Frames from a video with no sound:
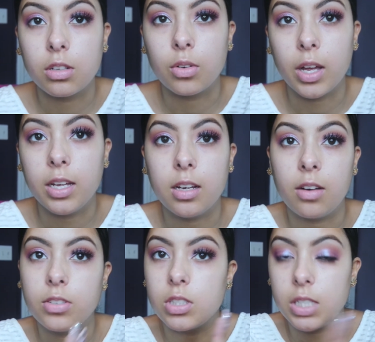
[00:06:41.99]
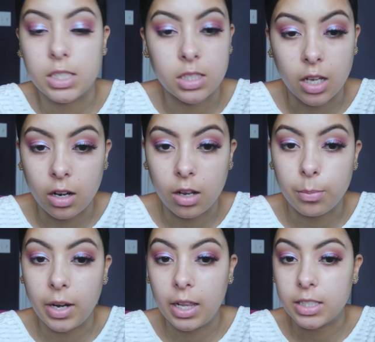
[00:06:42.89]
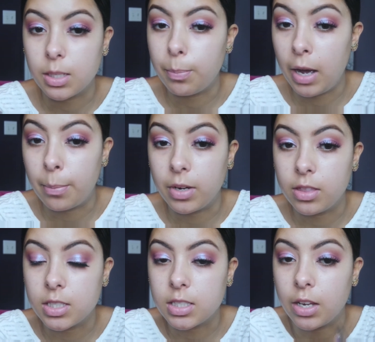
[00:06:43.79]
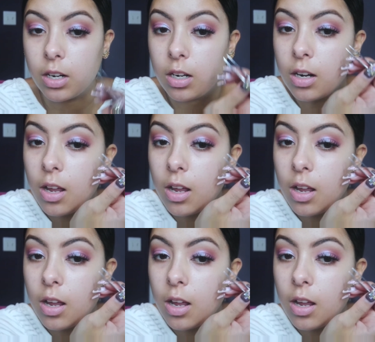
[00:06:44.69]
Okay, obviously it's not on, but I like to pop it in the center.